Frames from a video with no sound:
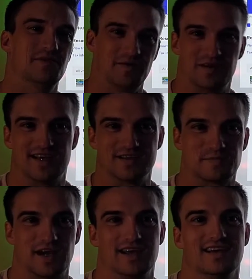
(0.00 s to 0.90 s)
Maybe
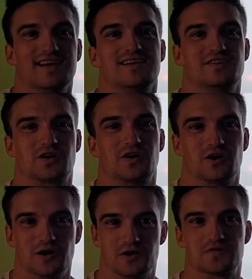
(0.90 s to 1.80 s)
as my
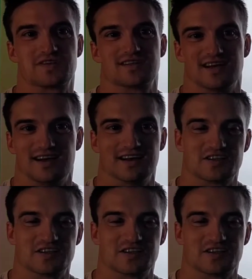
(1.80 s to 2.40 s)
Turo host